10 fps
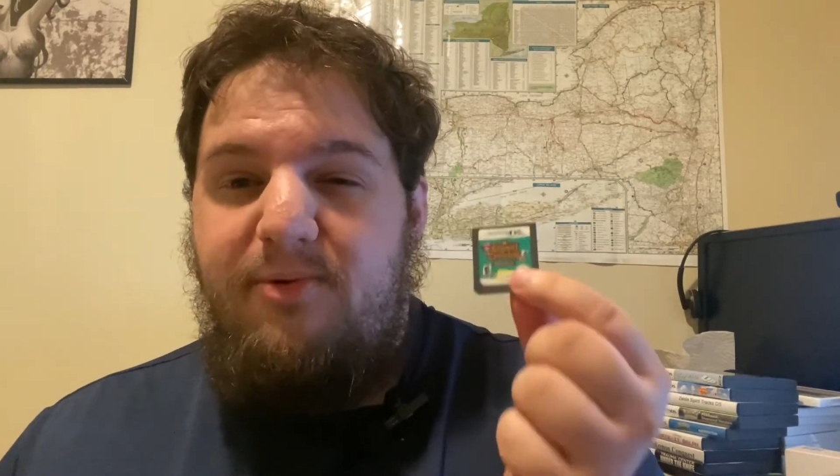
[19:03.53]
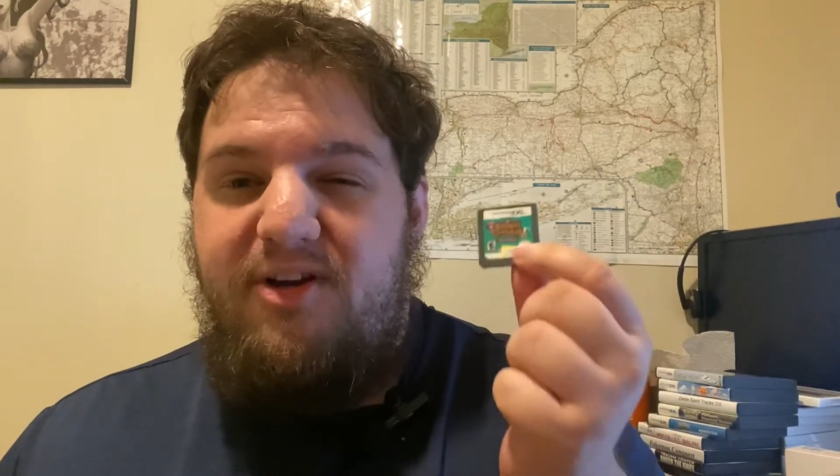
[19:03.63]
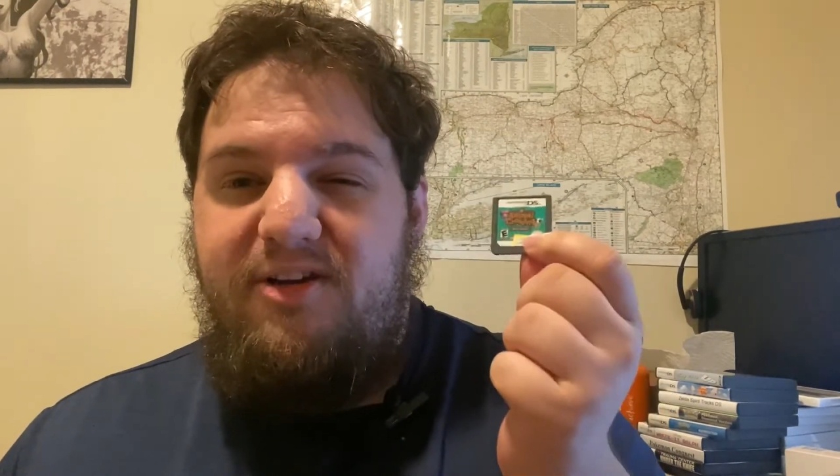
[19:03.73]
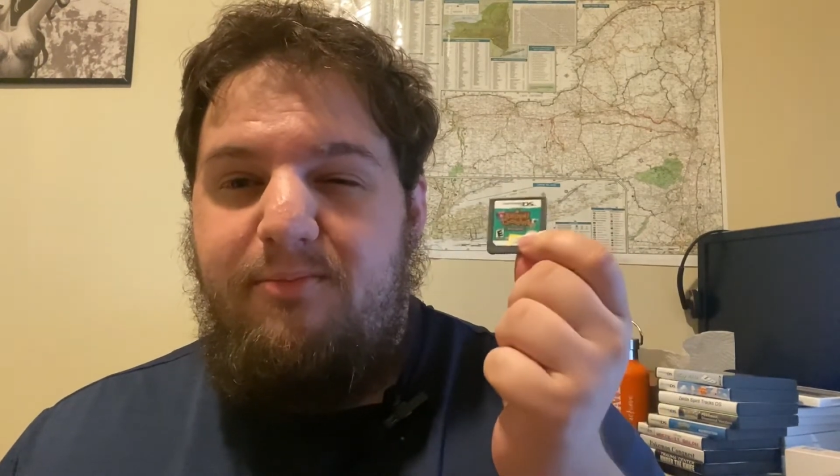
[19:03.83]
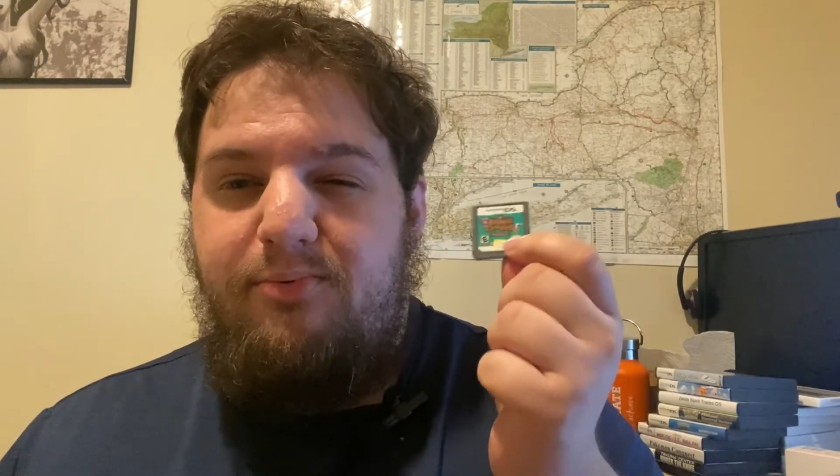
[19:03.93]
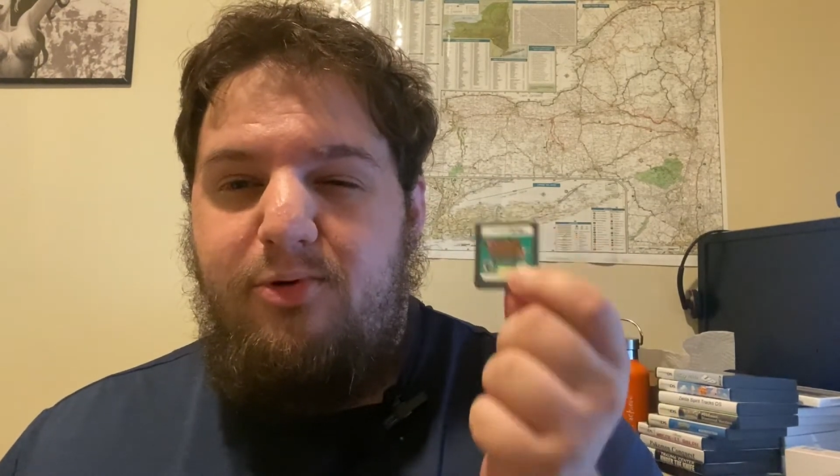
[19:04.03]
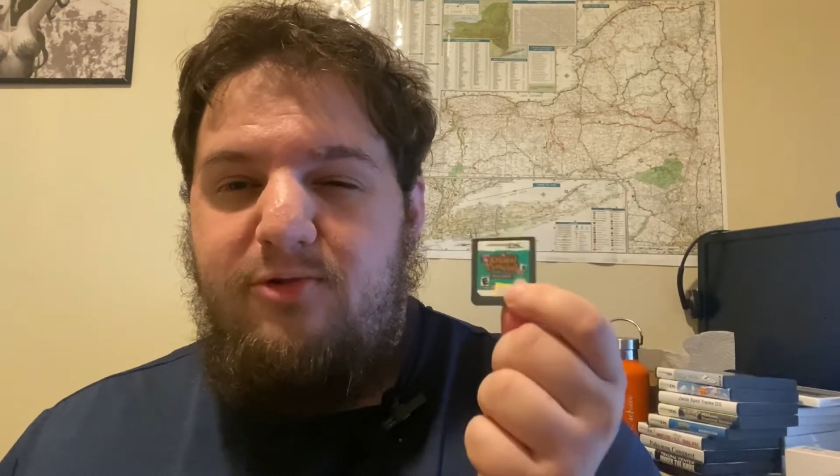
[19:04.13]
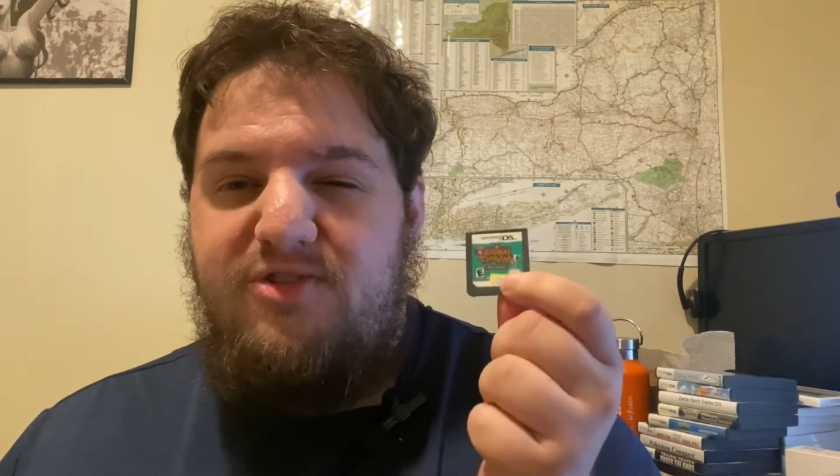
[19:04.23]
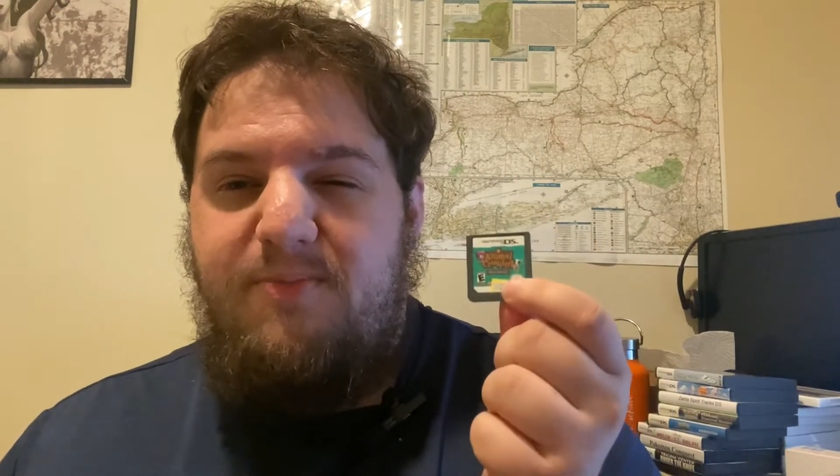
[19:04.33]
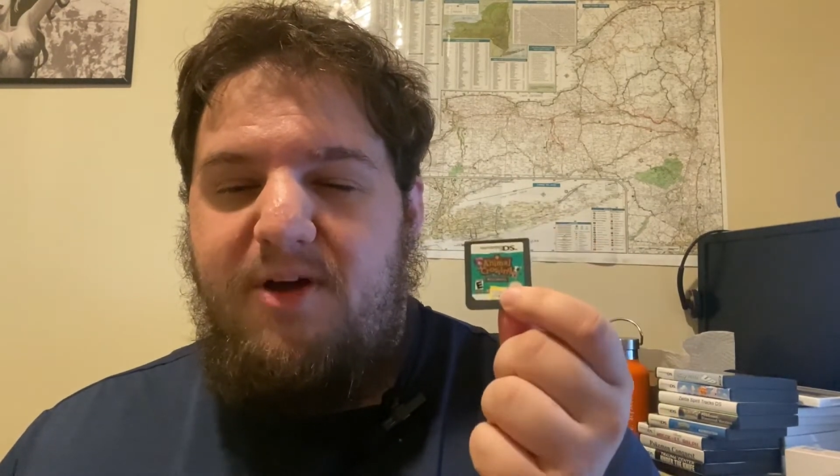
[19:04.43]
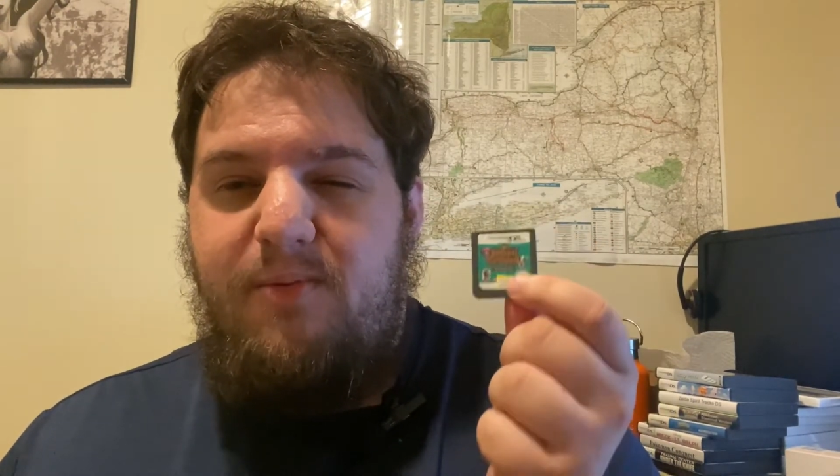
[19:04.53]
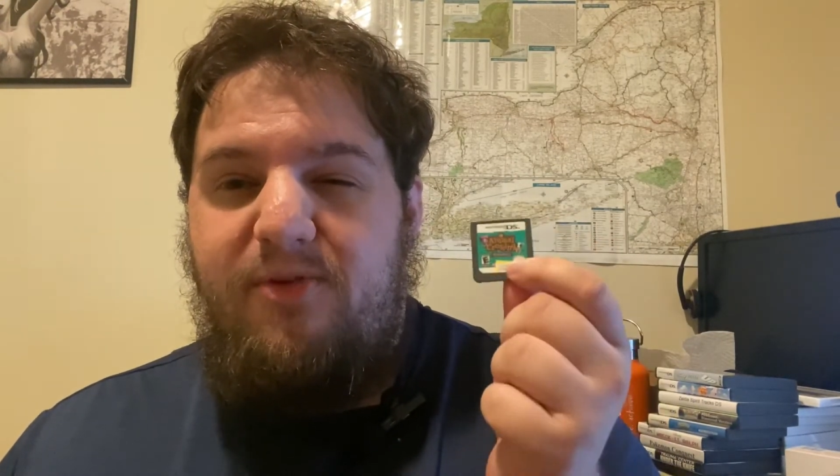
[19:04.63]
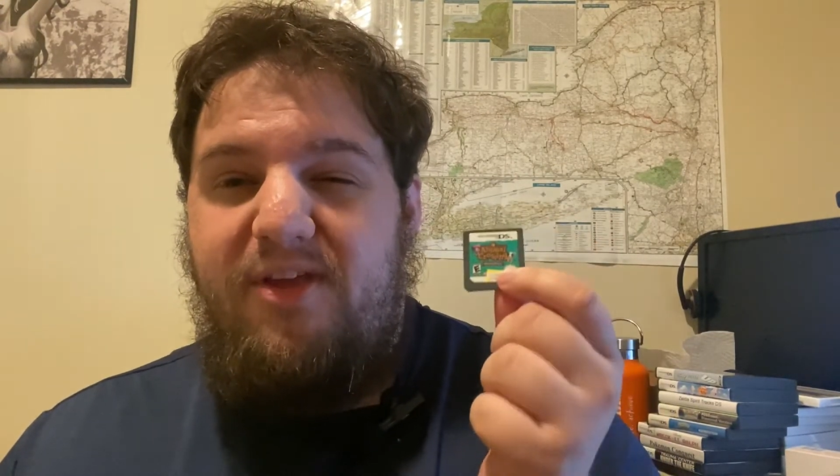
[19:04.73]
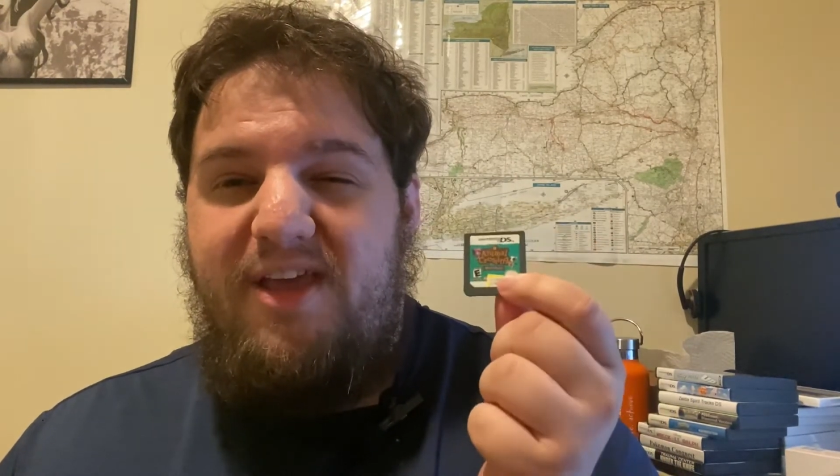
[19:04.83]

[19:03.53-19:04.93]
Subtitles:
but it improves upon what the